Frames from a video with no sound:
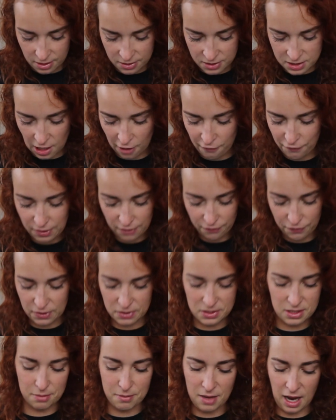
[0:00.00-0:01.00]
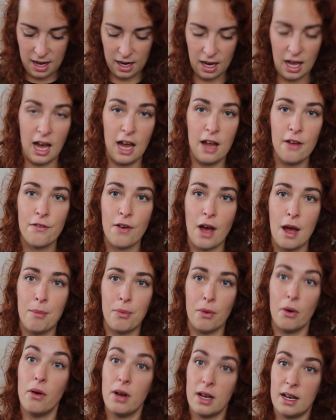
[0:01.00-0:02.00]
So for the first time in my life I
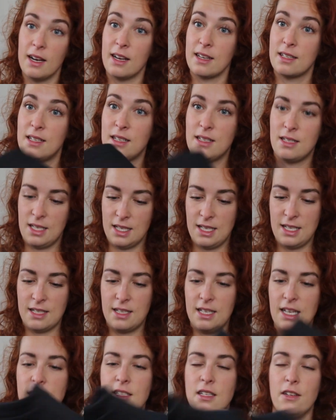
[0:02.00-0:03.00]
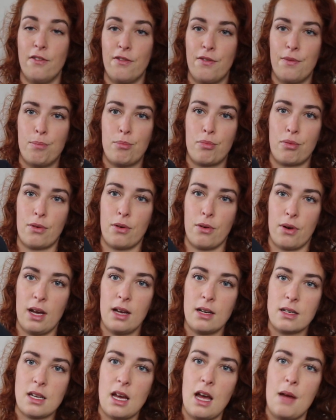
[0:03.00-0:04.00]
bought an excessive
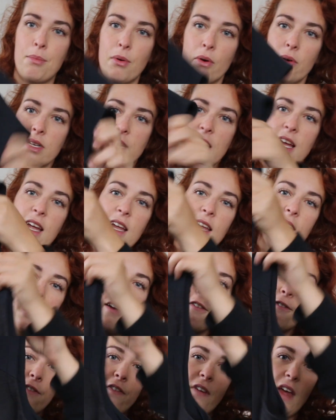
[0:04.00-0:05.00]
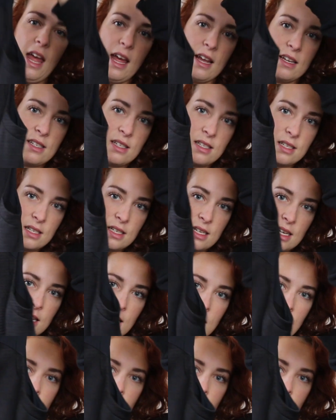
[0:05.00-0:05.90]
product. I bought a vest,